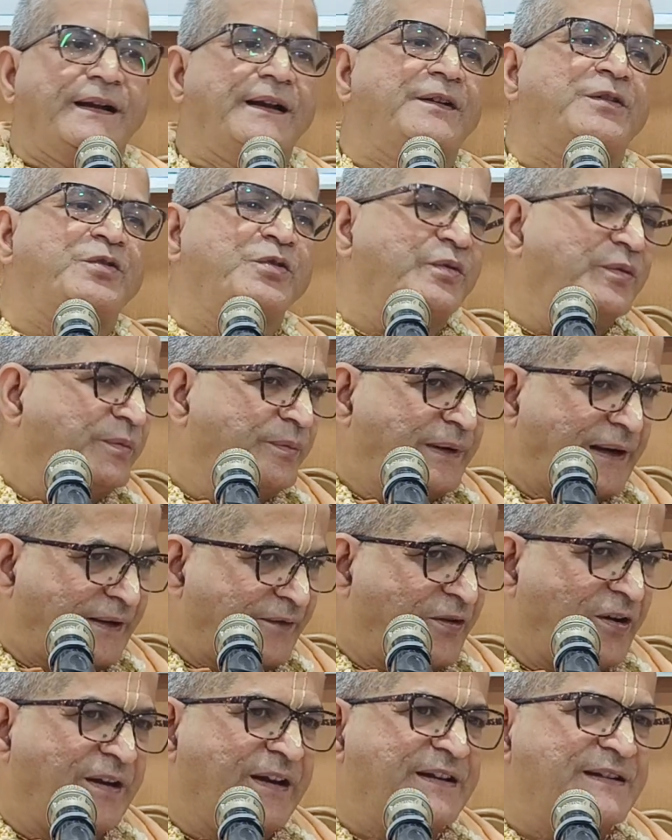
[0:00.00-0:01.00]
there are two
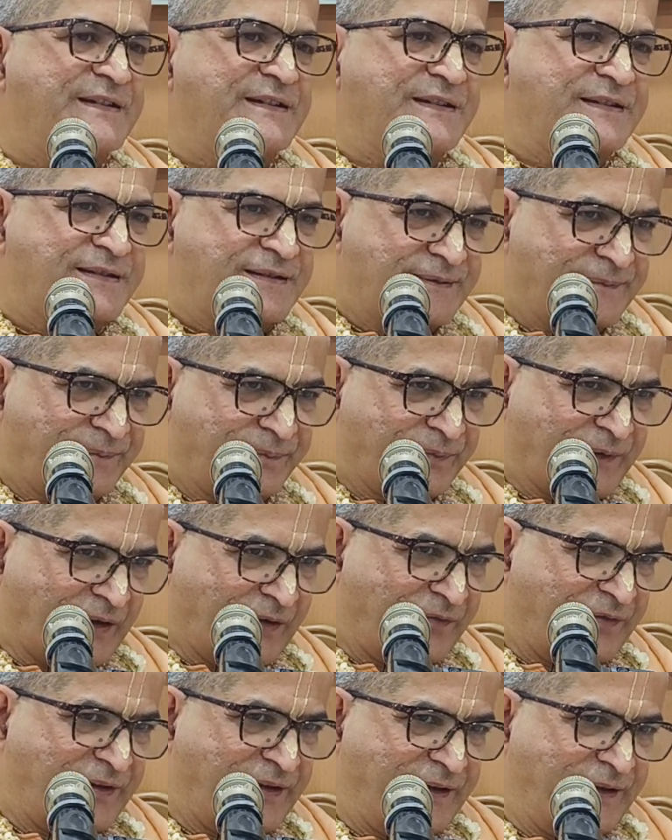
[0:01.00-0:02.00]
advantages
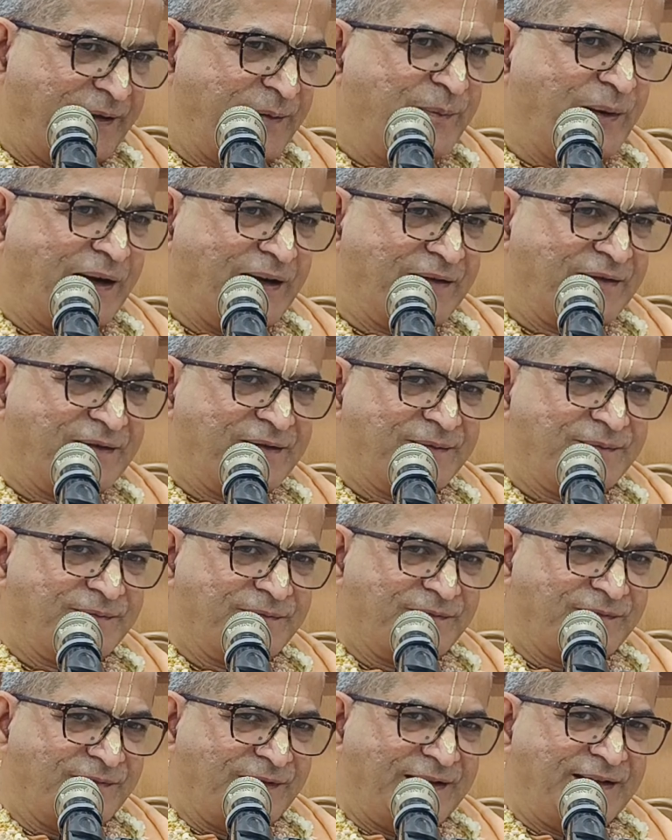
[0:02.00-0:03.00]
of hearing
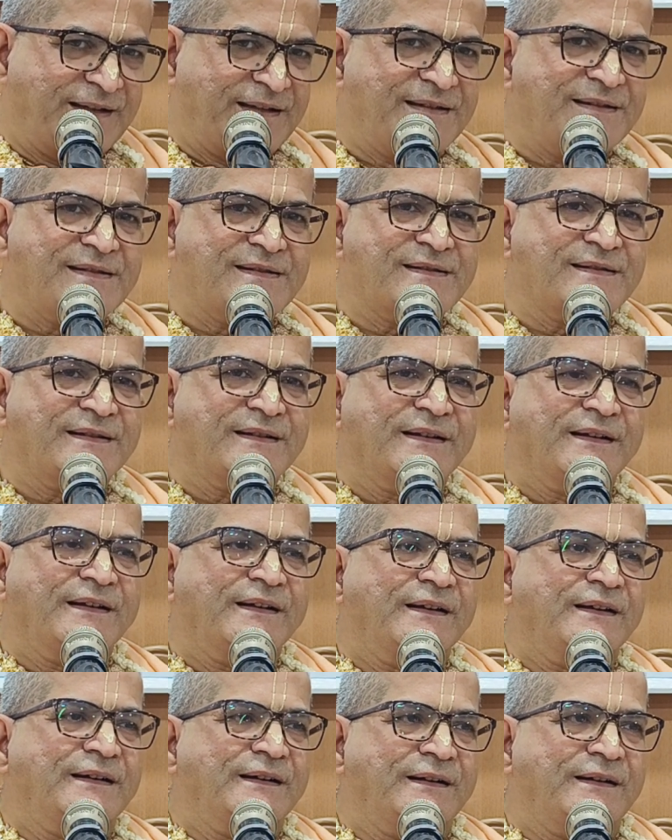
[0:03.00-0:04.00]
Bhagavatam. One is,
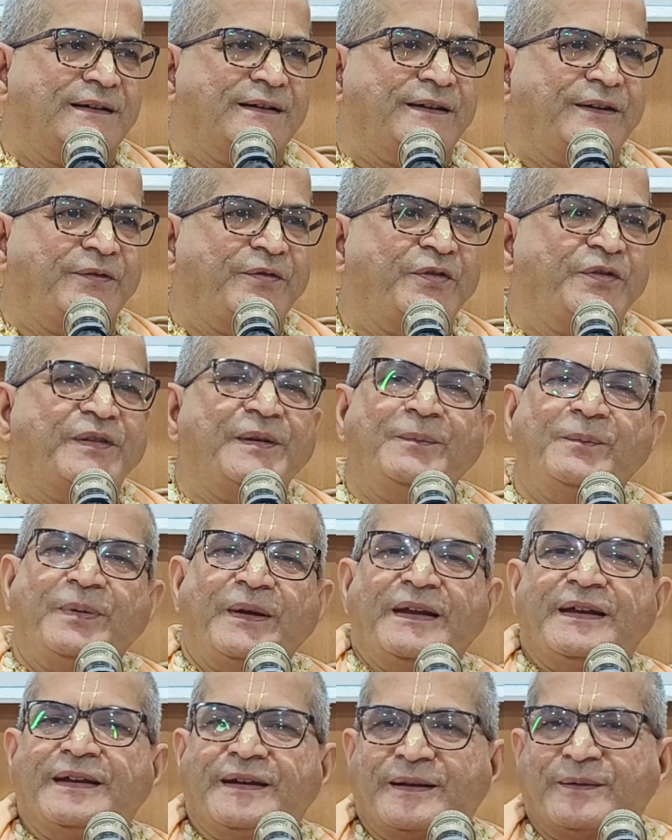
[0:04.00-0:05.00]
if you
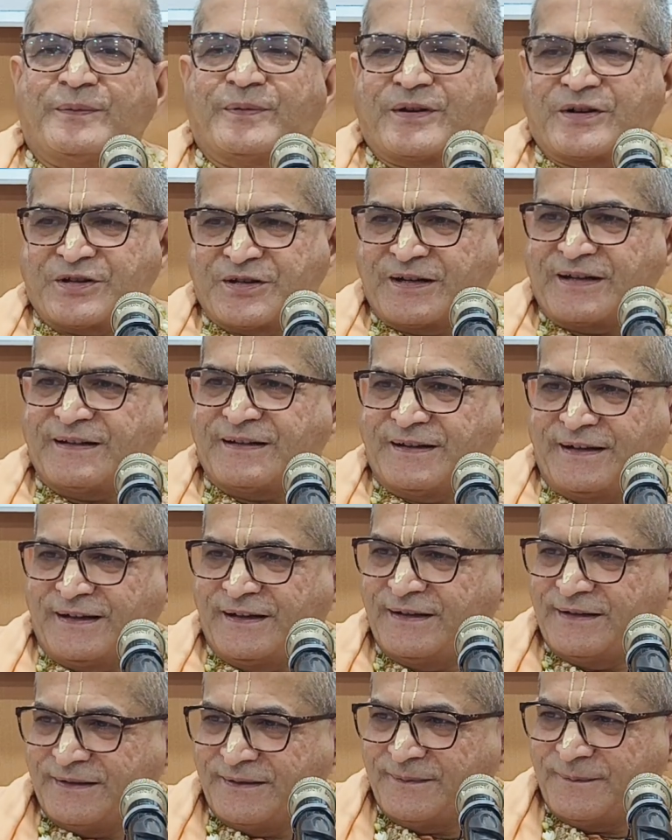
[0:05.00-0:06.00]
simply hear Krishna
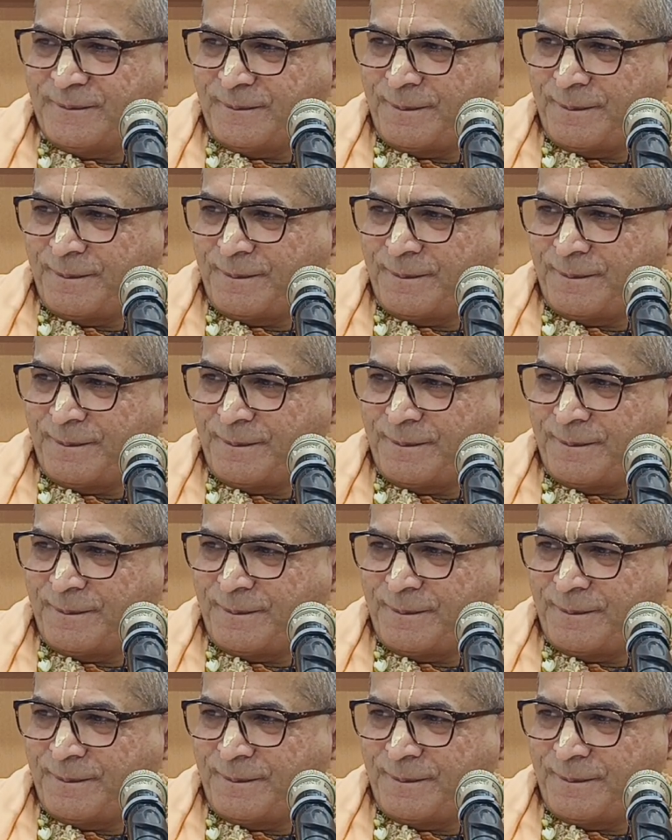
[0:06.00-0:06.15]
Katha,